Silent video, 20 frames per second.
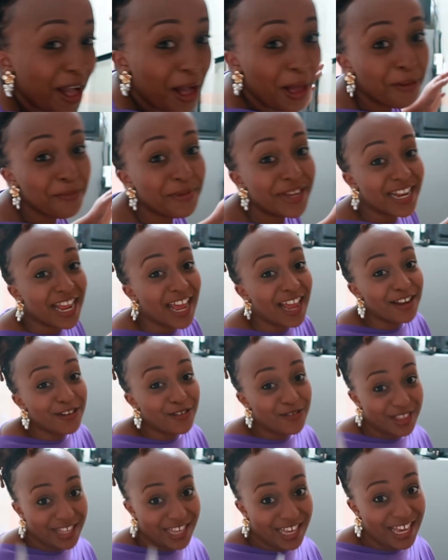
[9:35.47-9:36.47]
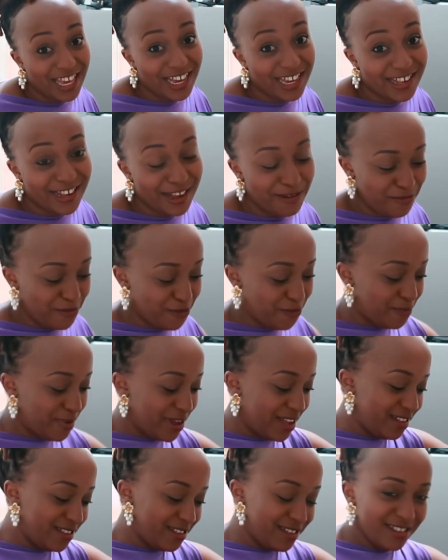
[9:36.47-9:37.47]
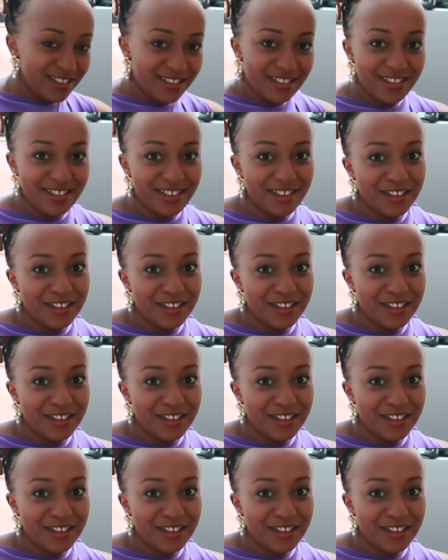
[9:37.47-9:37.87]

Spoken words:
I'm an end of the cake table person,